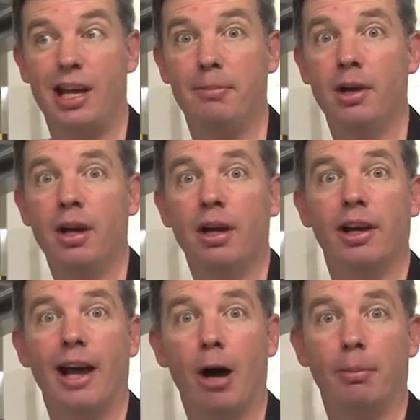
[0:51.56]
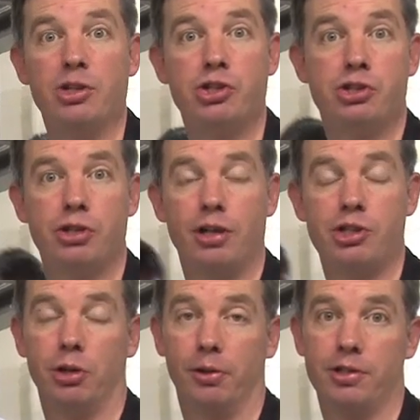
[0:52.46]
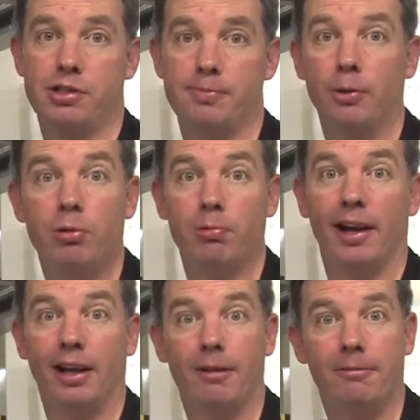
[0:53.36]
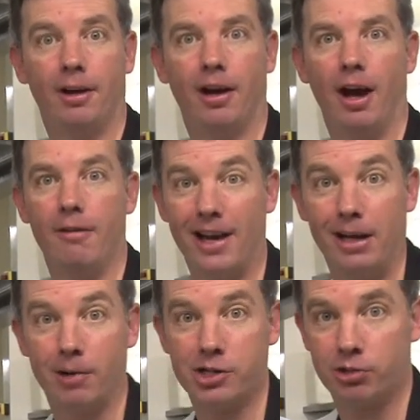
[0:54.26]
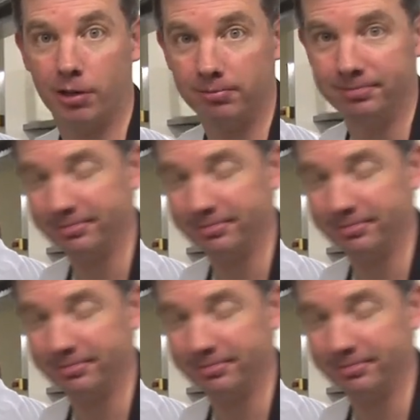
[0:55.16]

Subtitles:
team can help ensure the smooth running of any restaurant.